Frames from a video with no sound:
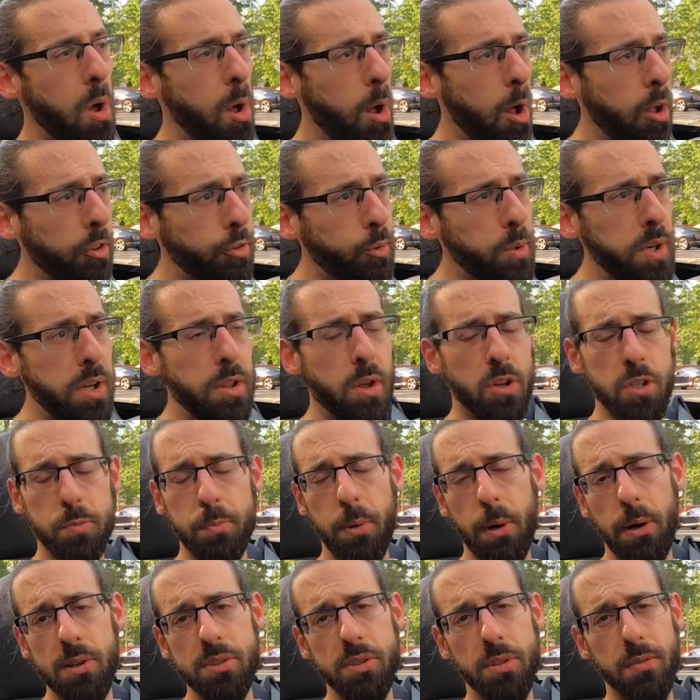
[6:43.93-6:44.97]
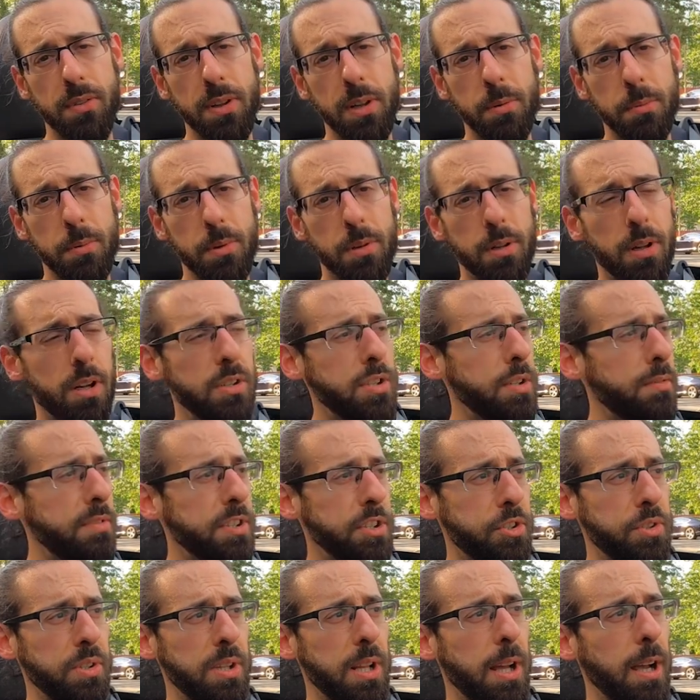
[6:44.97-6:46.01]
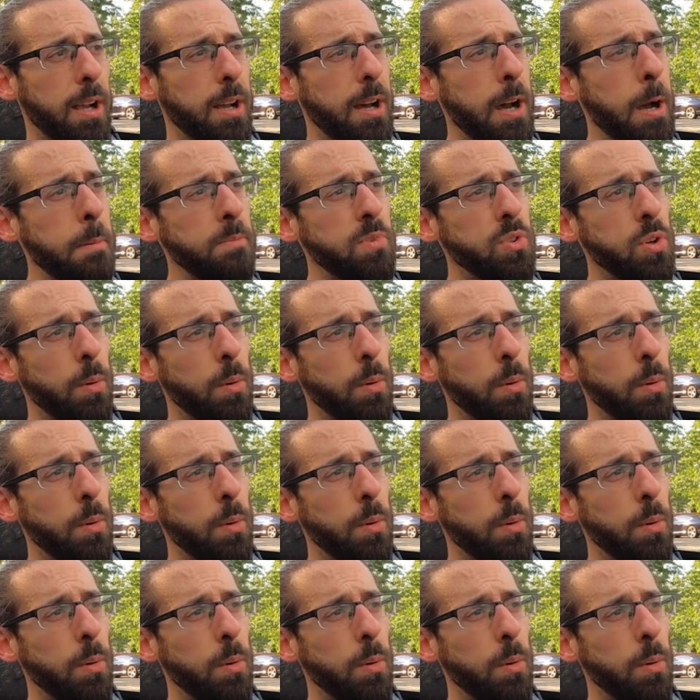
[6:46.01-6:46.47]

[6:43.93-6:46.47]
All three of those parts are available on drivendistrict.com.